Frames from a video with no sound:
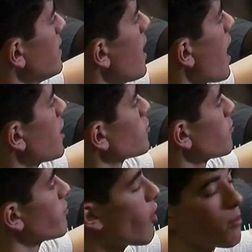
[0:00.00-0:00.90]
the
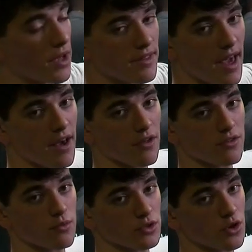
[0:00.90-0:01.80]
hydrophobic tails,
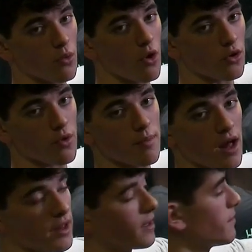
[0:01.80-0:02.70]
which are water
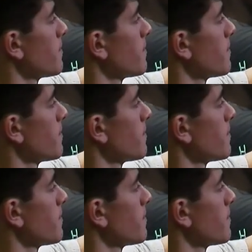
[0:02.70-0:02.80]
repelling.